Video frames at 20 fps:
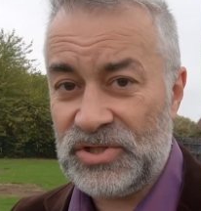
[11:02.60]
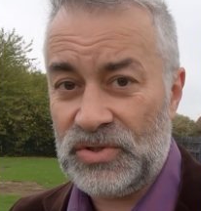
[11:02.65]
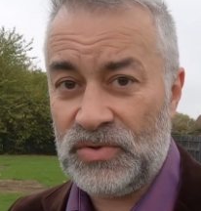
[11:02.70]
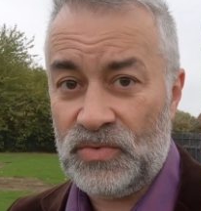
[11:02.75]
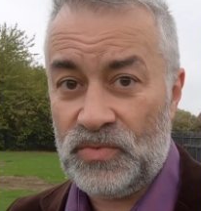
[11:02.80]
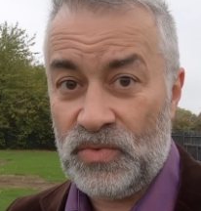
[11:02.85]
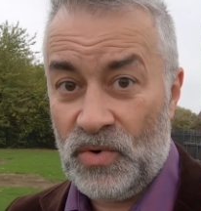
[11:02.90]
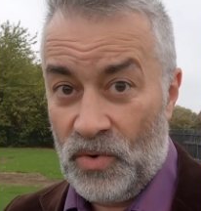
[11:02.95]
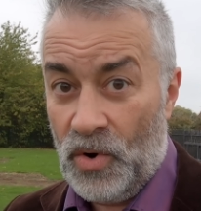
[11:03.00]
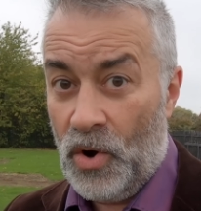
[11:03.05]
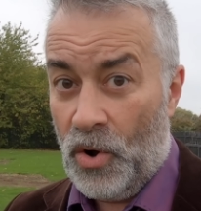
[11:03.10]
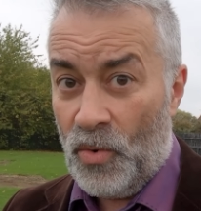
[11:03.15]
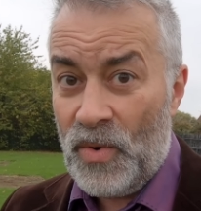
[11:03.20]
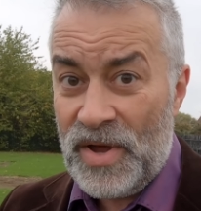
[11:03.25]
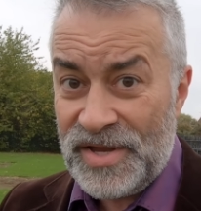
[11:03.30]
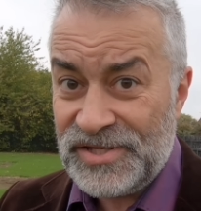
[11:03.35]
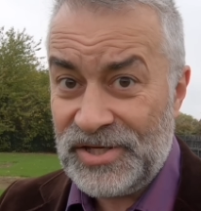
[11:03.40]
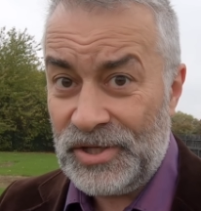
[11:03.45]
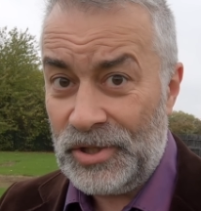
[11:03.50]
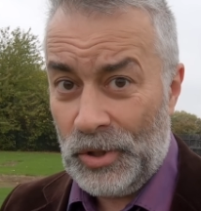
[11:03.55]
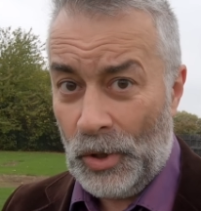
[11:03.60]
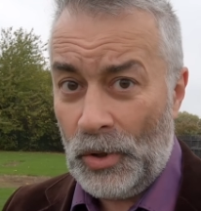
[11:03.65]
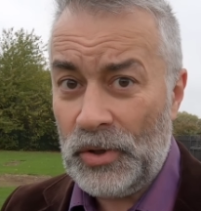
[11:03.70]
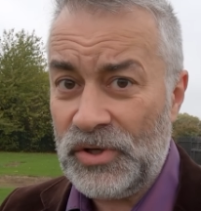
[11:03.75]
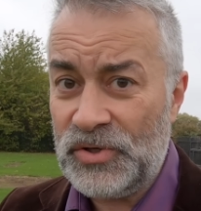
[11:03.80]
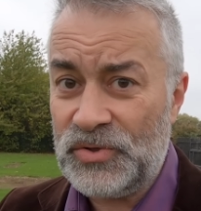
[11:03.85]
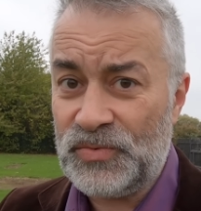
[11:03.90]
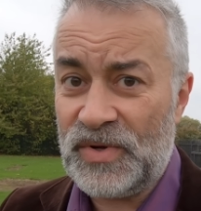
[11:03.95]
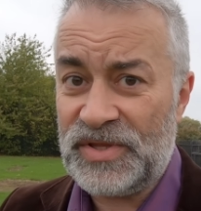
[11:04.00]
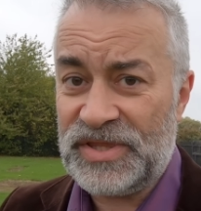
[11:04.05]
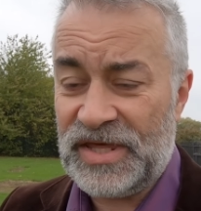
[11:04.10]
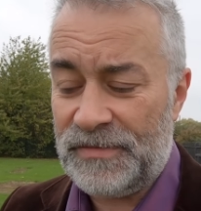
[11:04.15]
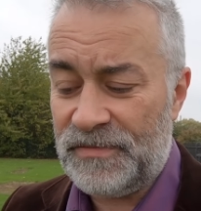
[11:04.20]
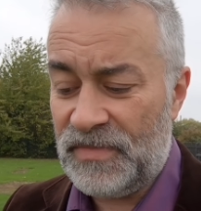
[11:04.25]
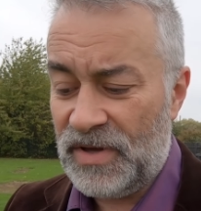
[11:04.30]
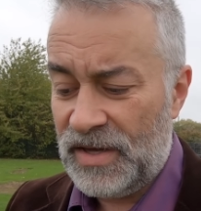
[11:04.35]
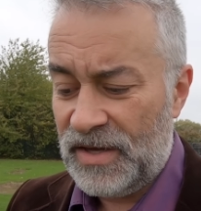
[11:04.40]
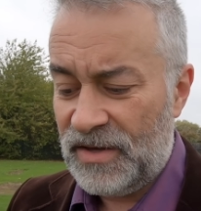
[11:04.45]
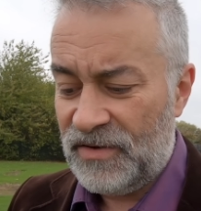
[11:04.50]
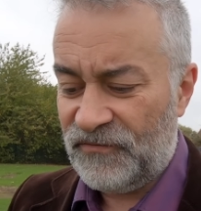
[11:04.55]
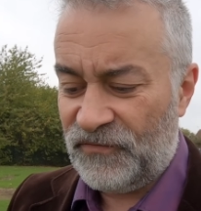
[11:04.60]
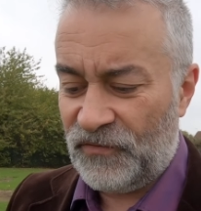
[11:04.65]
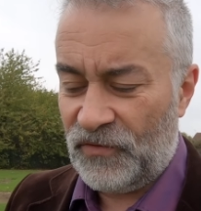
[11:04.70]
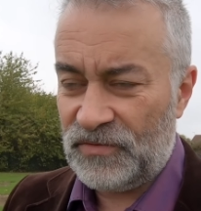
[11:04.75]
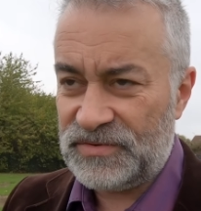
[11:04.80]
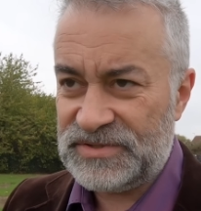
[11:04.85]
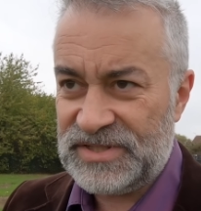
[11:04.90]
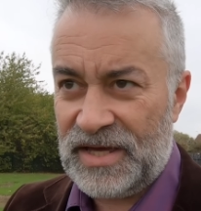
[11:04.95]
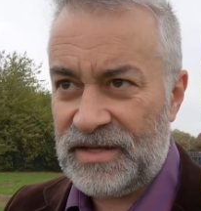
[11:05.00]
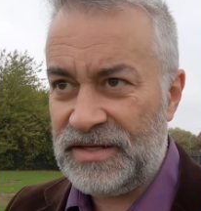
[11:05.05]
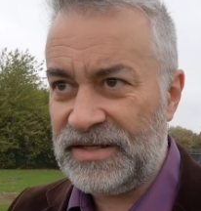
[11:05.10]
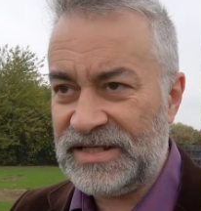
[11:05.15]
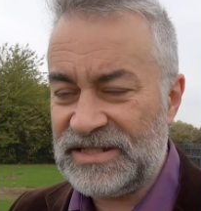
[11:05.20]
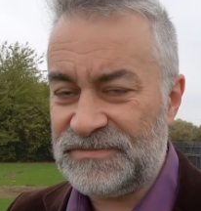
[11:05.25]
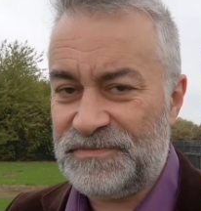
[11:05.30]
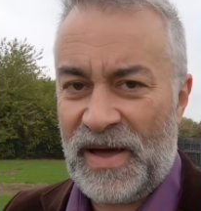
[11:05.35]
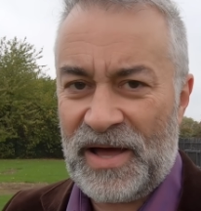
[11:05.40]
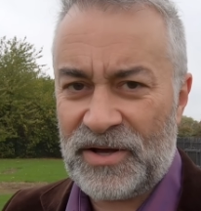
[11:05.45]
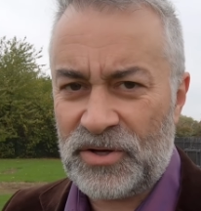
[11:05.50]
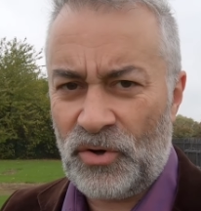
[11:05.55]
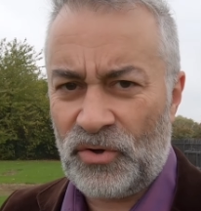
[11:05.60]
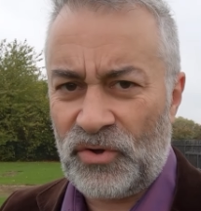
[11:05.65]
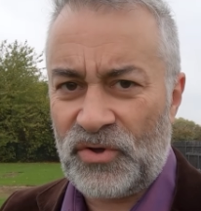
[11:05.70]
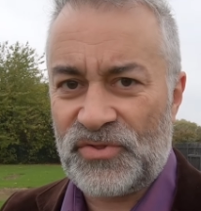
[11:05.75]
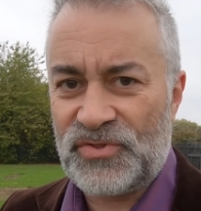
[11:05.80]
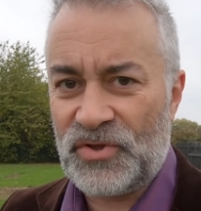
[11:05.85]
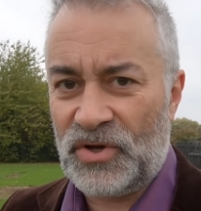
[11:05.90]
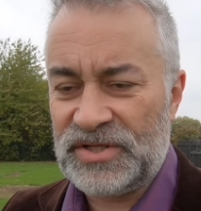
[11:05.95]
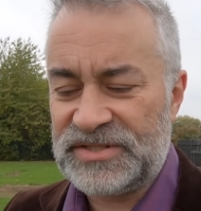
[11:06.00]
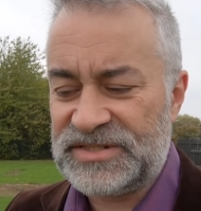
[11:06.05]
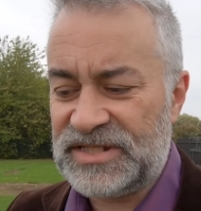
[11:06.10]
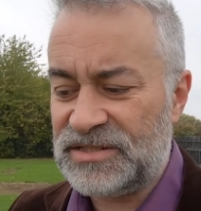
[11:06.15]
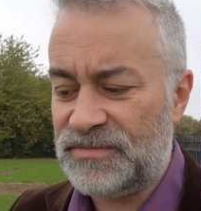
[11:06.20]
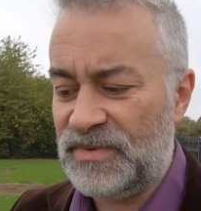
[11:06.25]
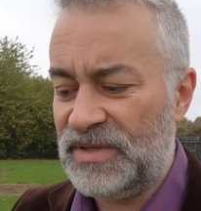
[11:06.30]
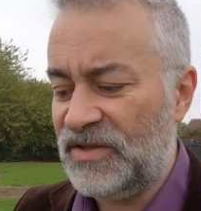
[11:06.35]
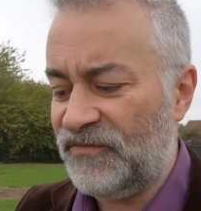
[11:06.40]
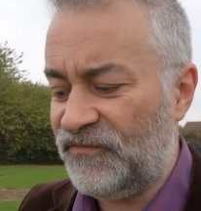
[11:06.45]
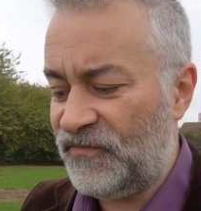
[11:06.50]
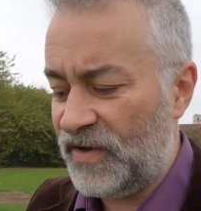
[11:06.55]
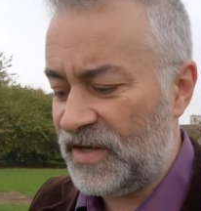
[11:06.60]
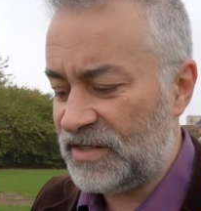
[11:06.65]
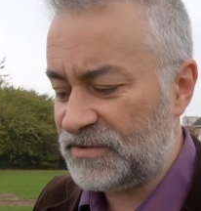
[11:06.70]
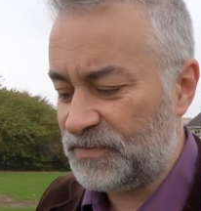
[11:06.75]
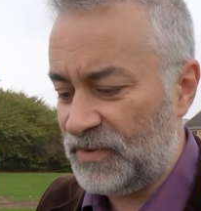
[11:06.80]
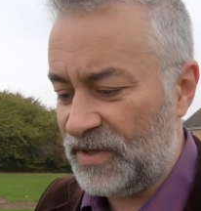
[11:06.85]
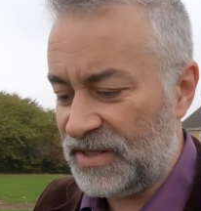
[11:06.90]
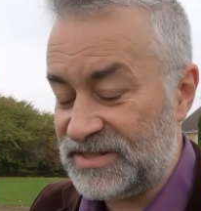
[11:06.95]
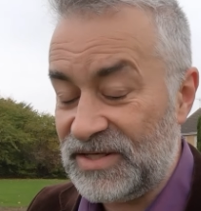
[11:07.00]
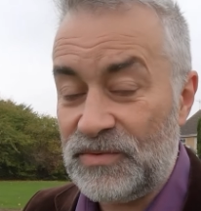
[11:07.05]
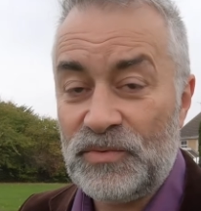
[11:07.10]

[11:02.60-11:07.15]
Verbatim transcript: who were already annoyed with him for turning his back on Catholicism in the first place.